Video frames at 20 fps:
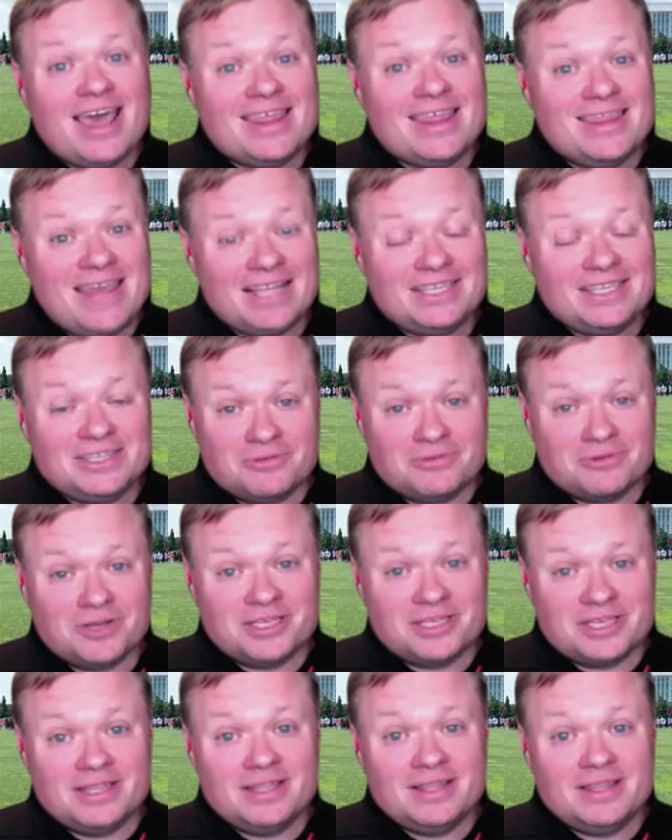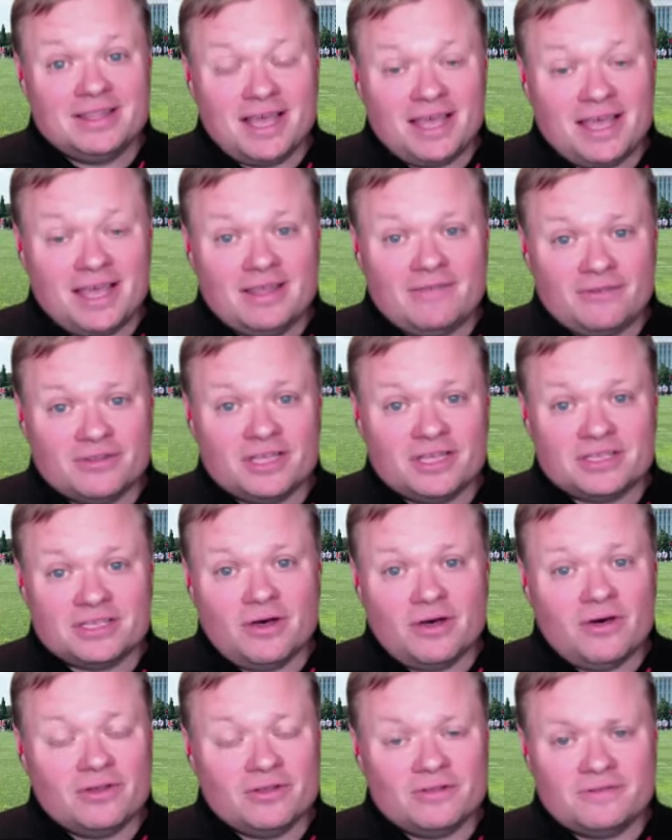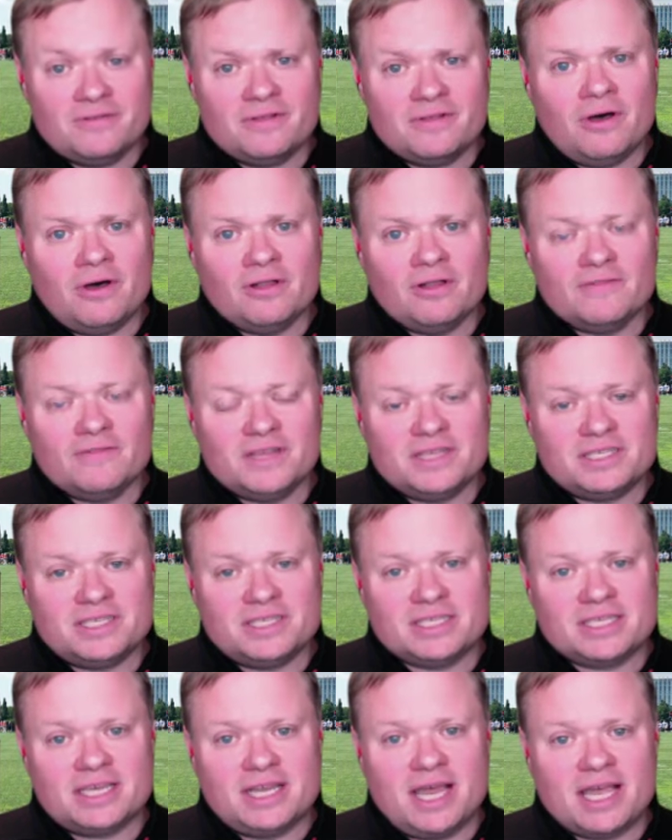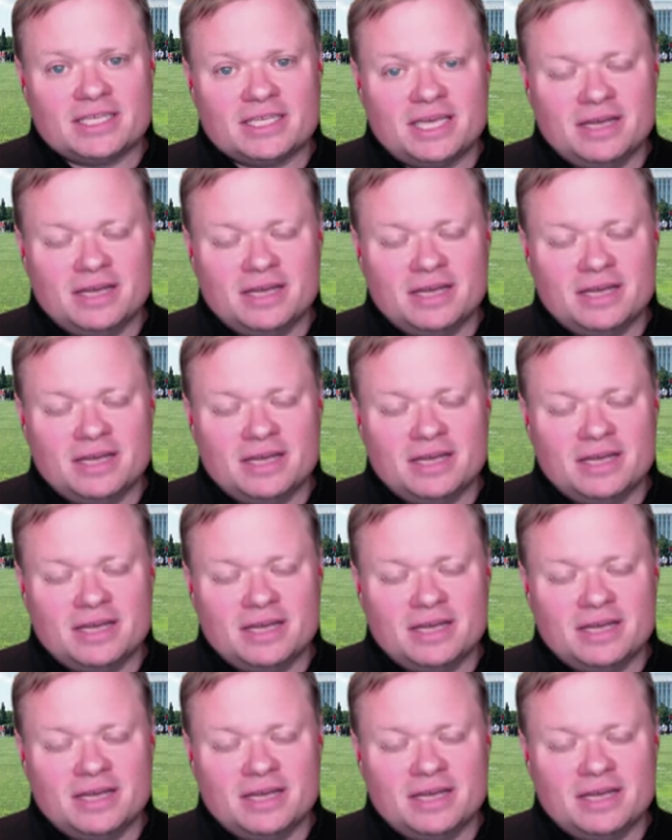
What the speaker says: that's the reason that for this, all of this disconnect,